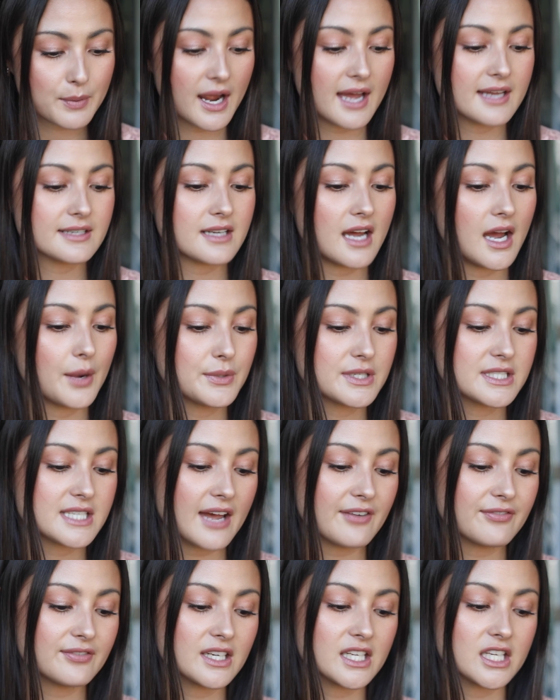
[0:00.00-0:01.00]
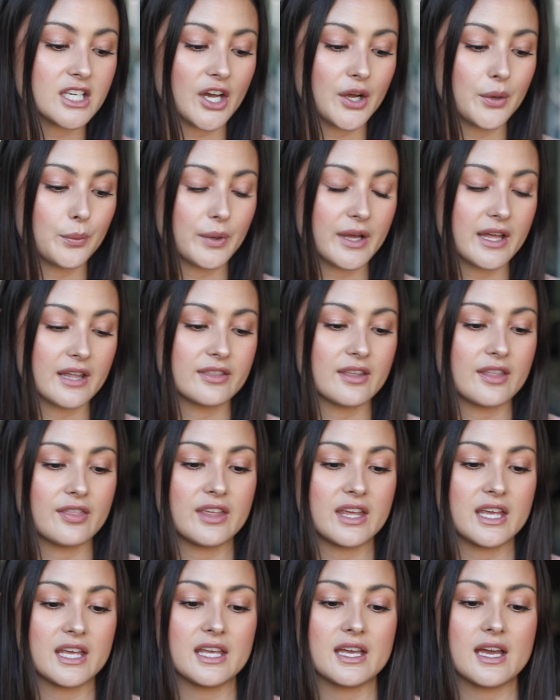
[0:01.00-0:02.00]
brand, I would definitely go with
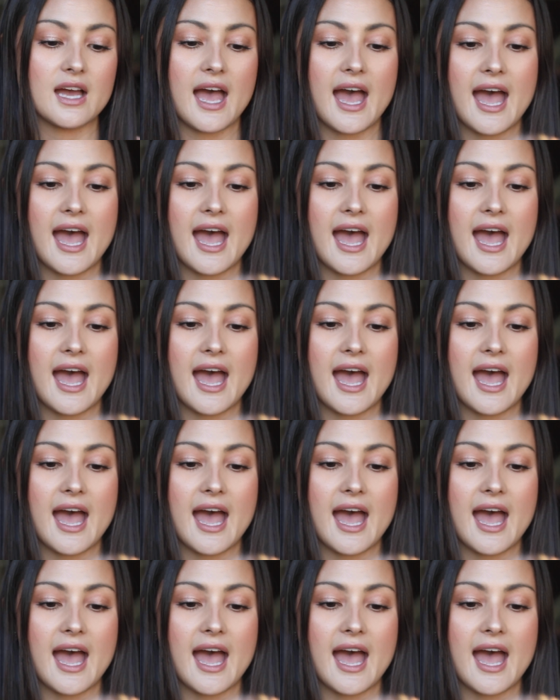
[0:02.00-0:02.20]
the